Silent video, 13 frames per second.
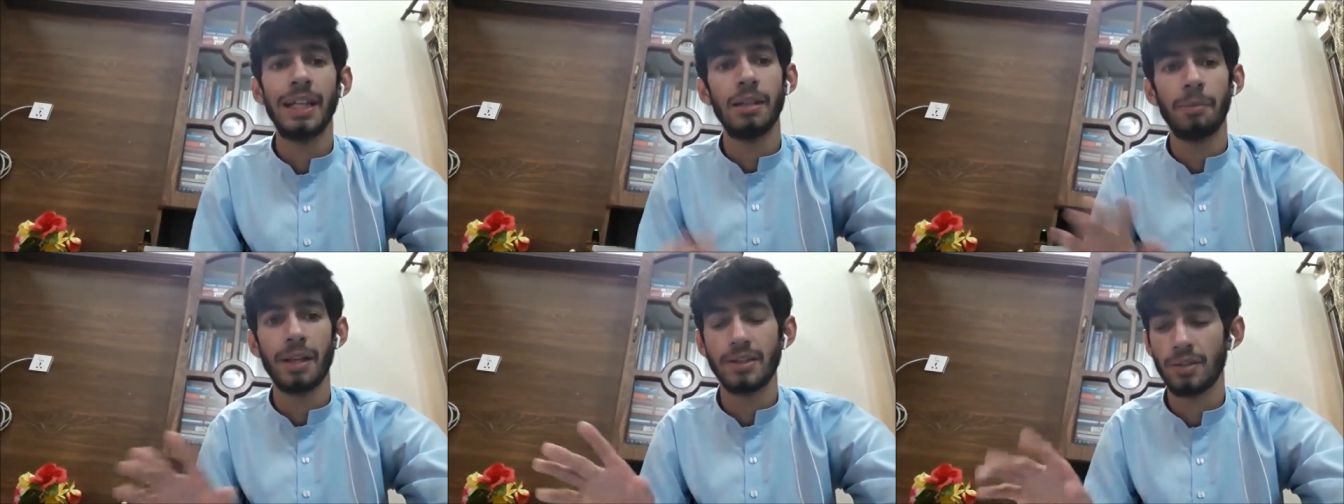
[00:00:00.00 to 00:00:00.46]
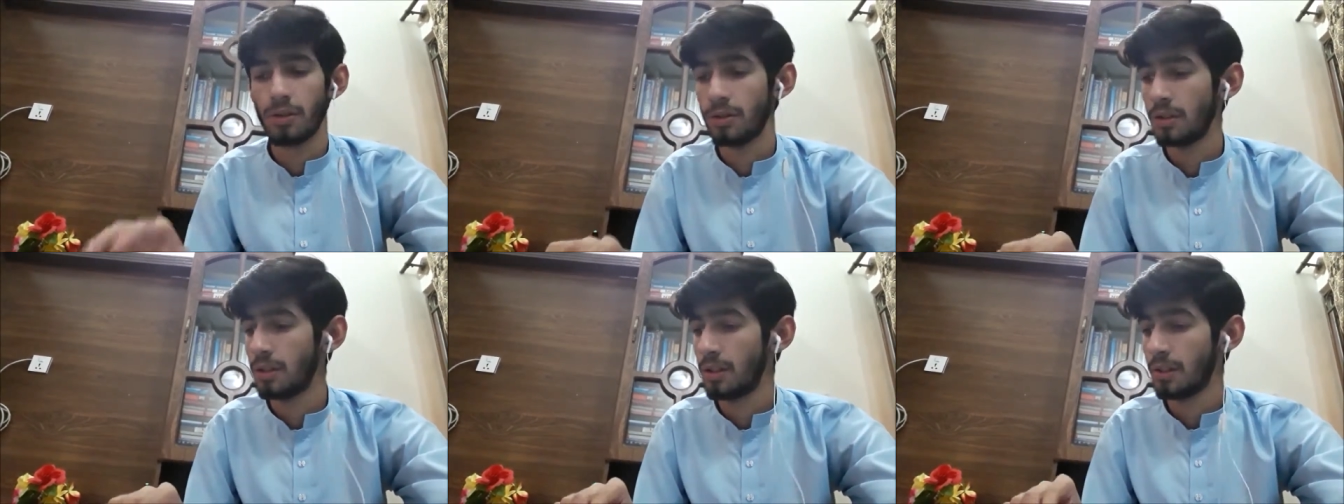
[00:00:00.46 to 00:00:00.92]
It depends
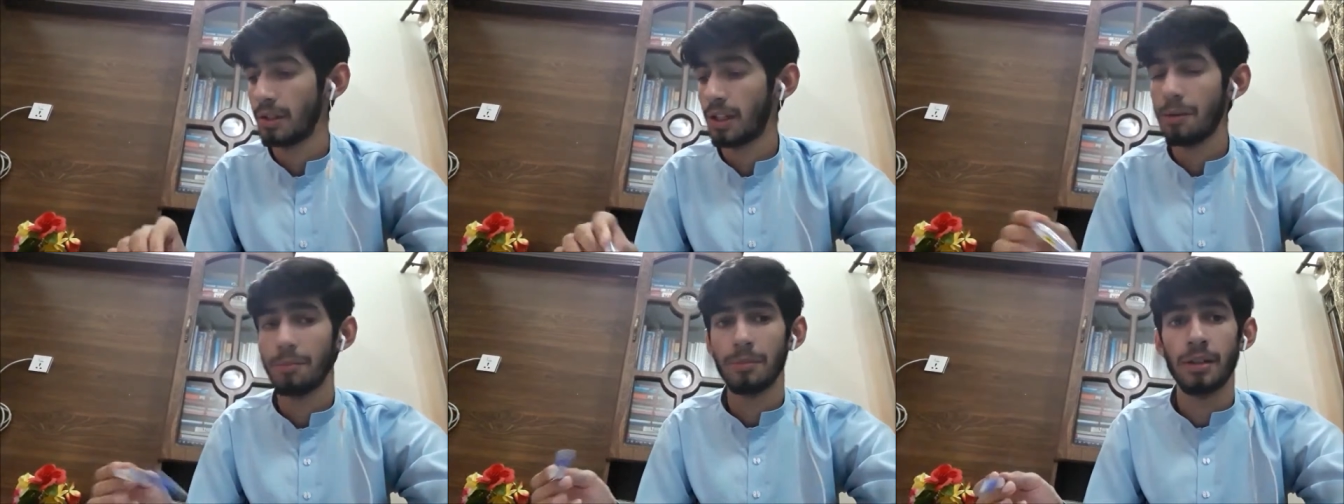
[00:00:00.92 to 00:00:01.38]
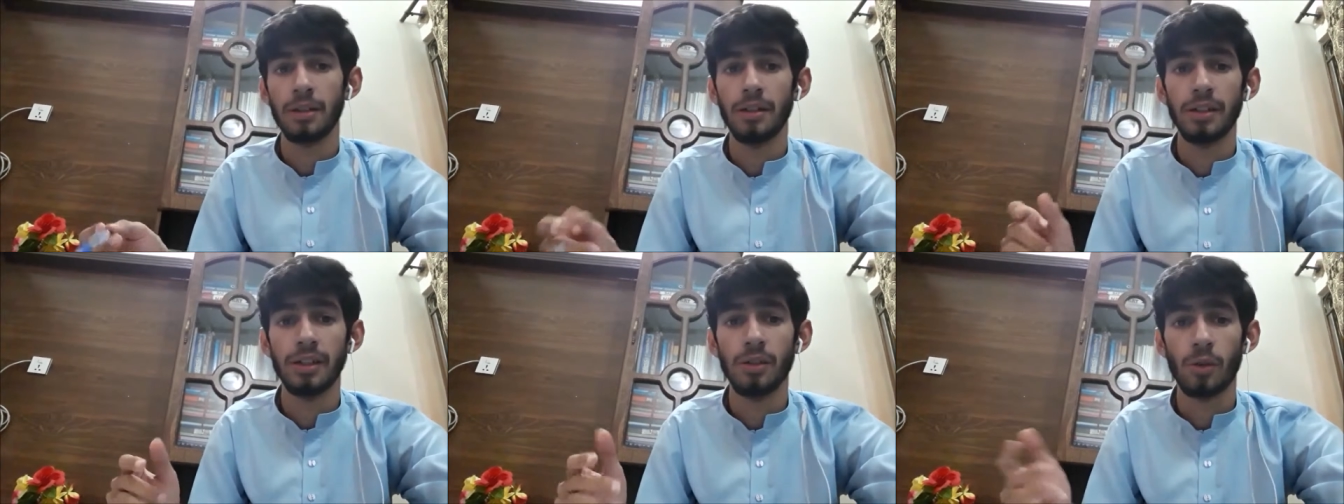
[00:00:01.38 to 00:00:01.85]
on uh, the uh,
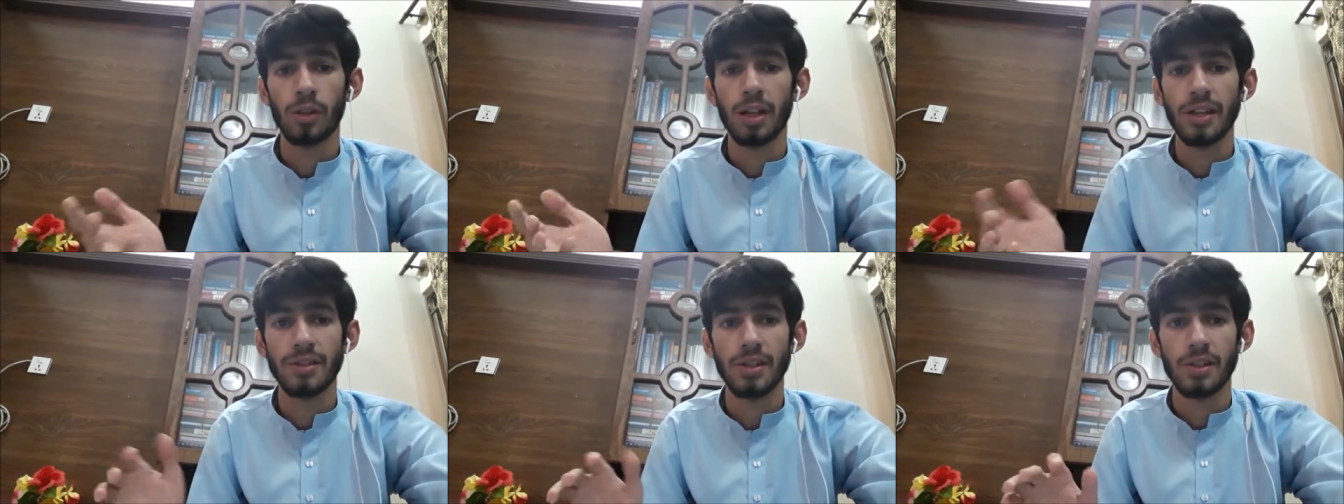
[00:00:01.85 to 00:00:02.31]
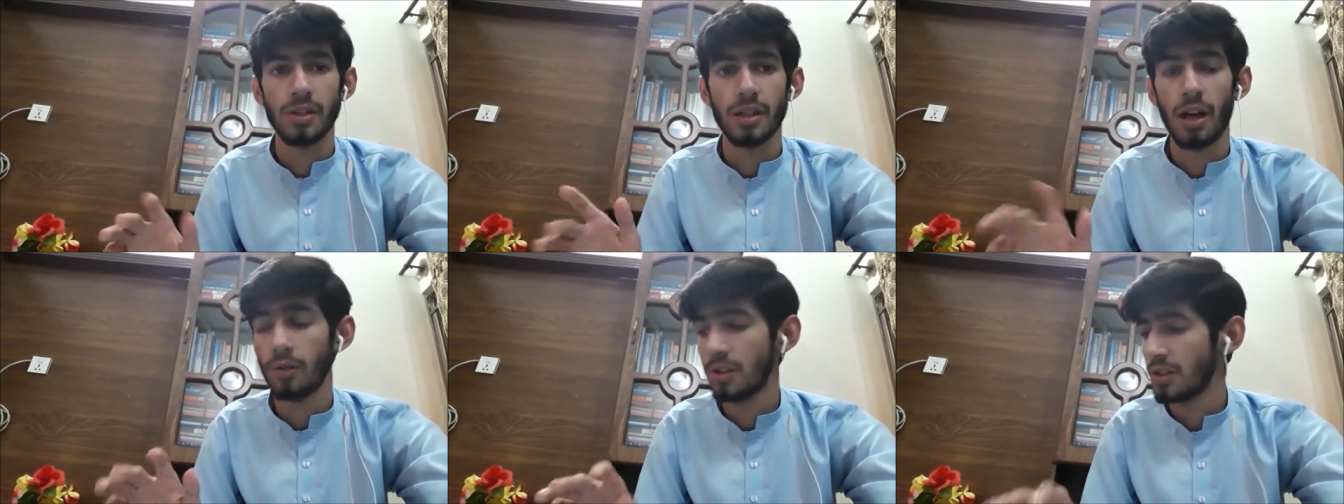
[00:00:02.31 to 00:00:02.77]
the organization
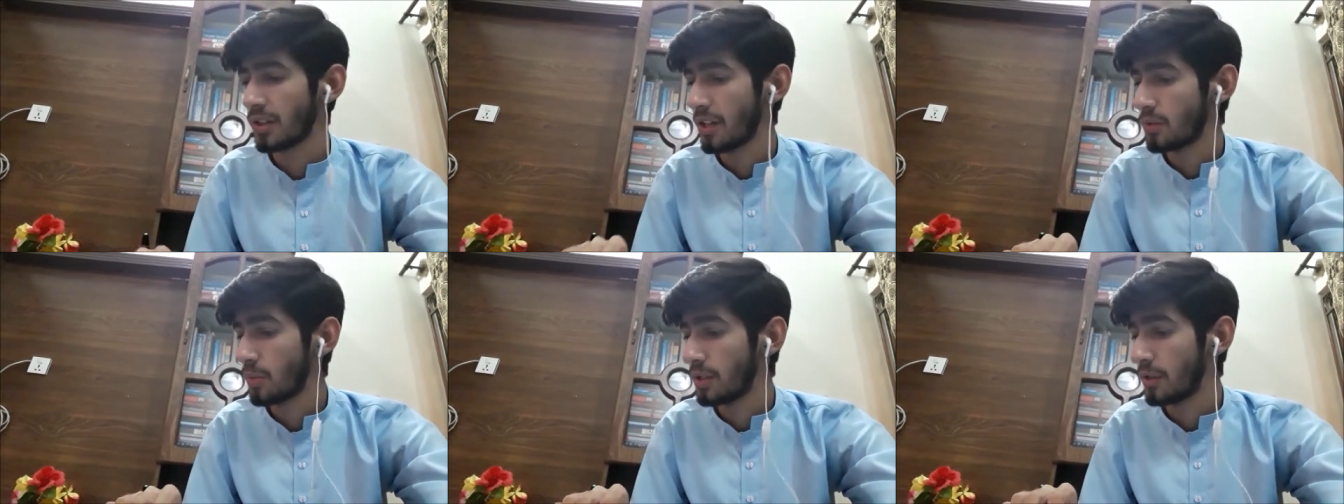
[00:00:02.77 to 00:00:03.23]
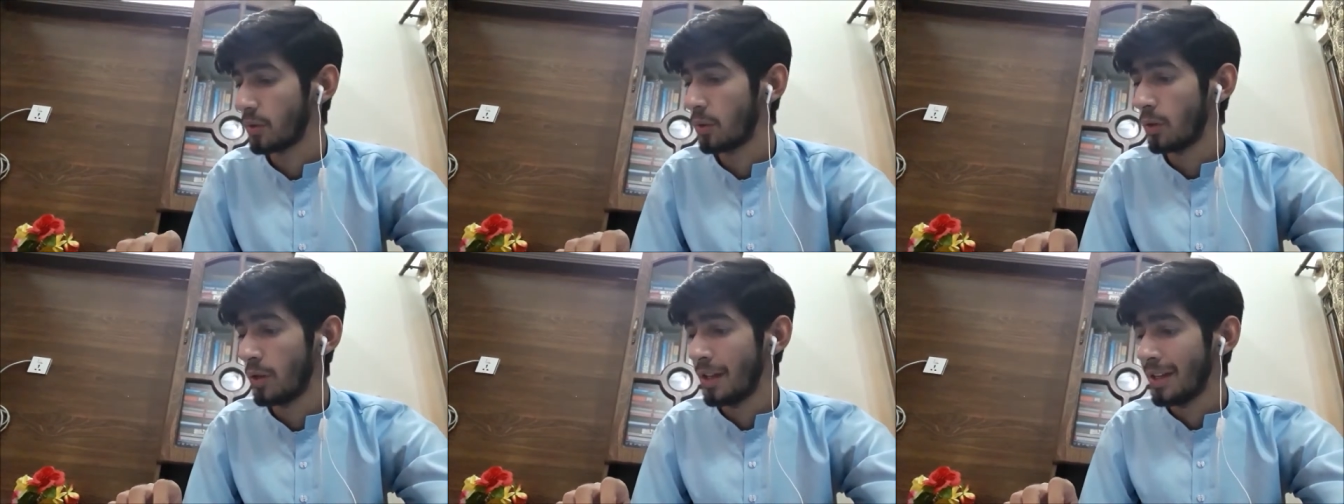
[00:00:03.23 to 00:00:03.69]
how they schedule your
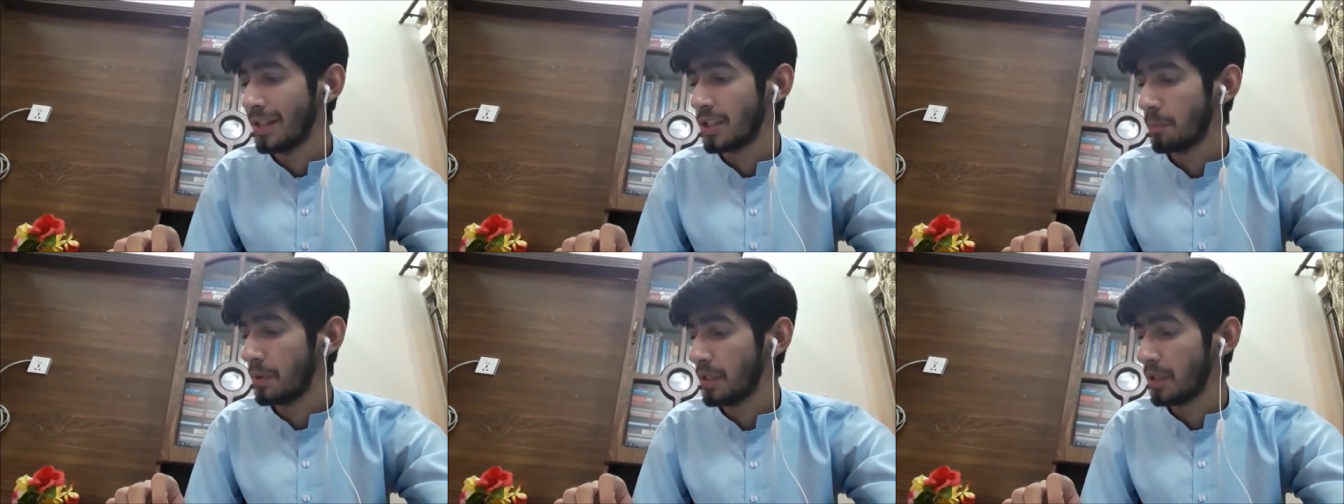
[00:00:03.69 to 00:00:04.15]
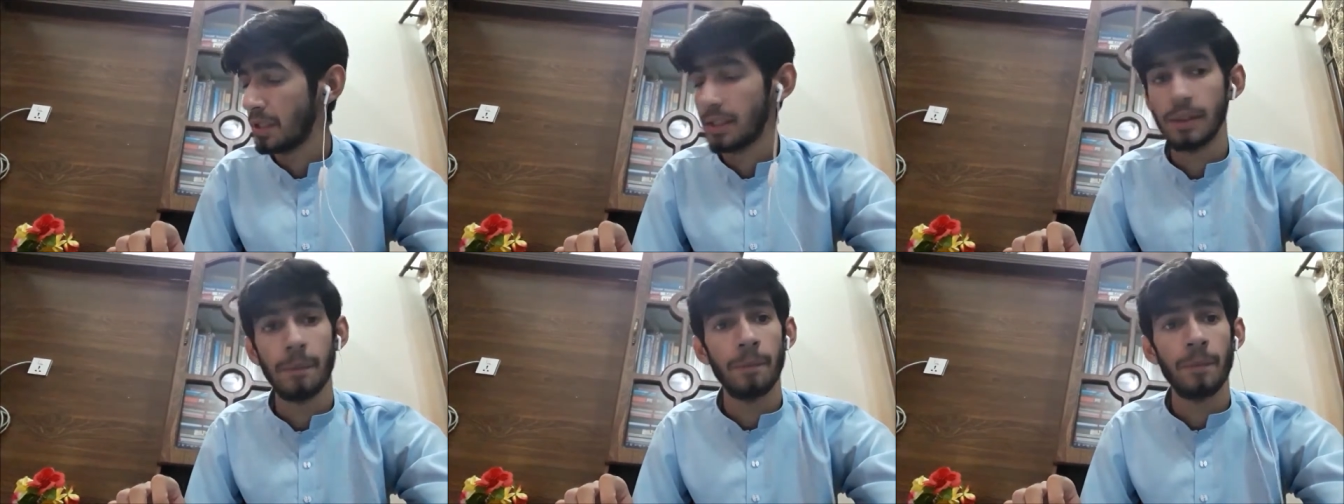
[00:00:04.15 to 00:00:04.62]
speaking
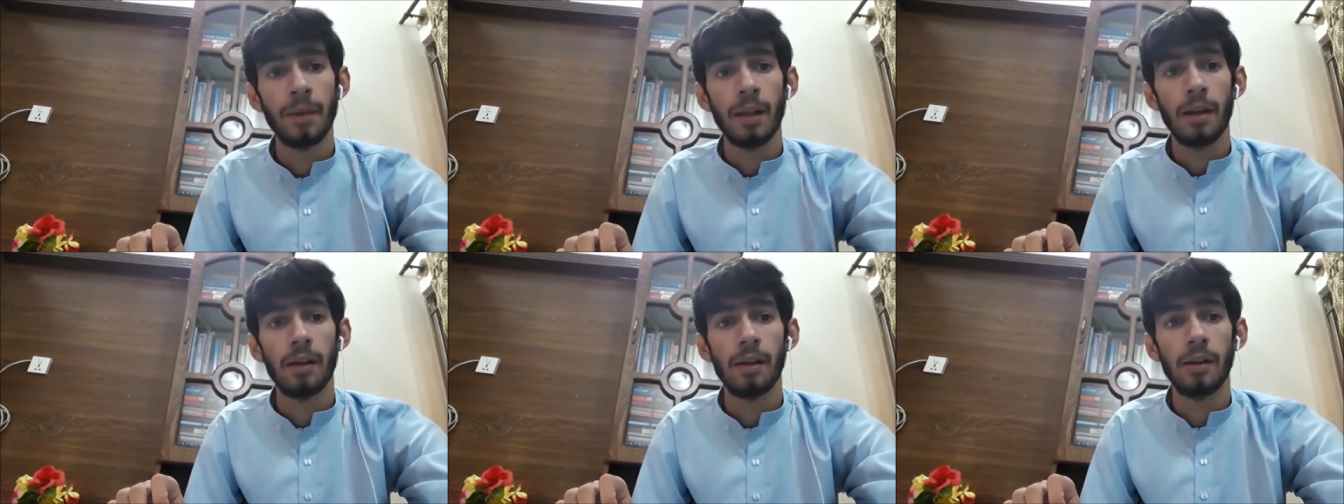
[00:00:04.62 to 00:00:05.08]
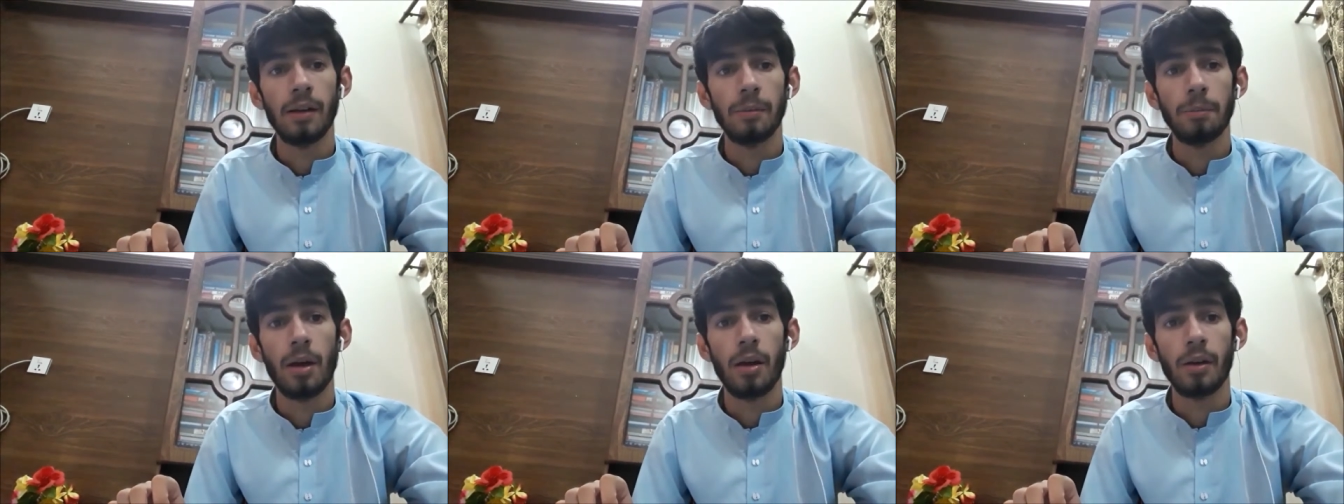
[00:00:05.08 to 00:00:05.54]
uh,
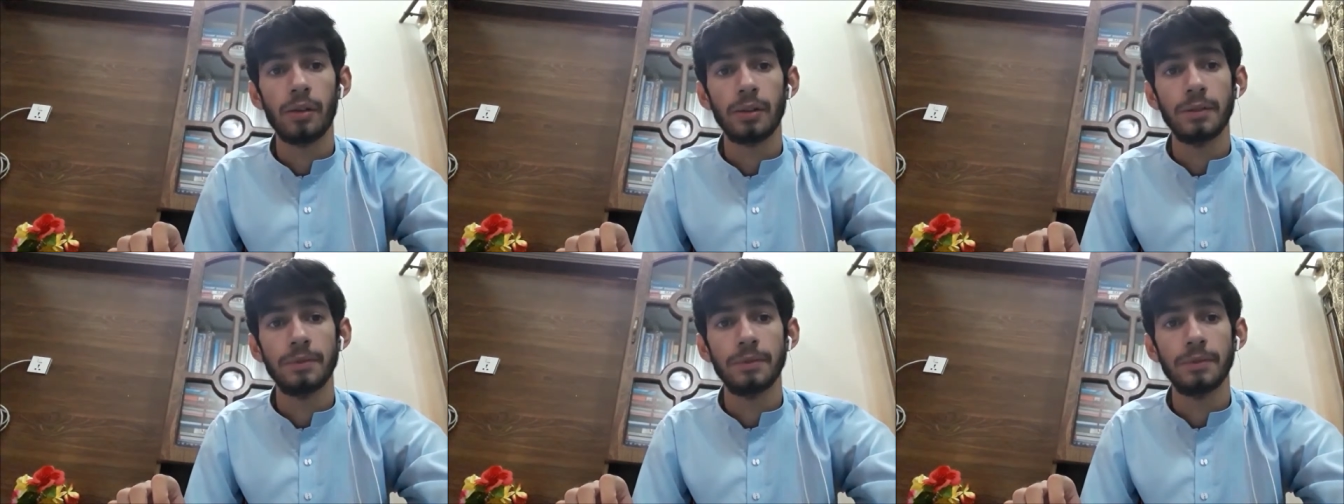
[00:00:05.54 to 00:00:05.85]
part.